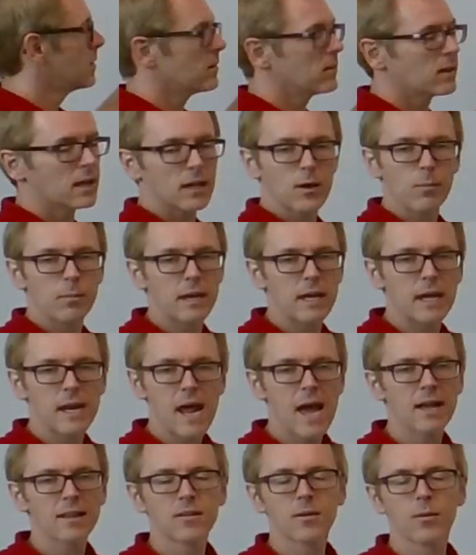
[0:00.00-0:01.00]
It could be an
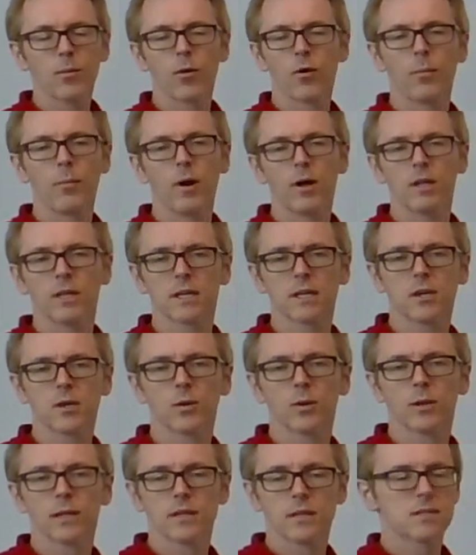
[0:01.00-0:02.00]
atom or a
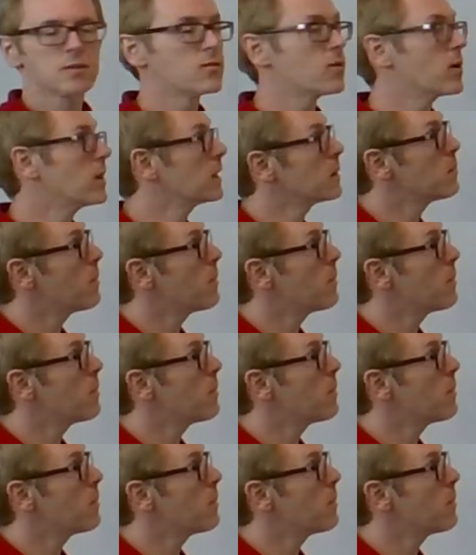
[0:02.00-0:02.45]
molecule, it doesn't really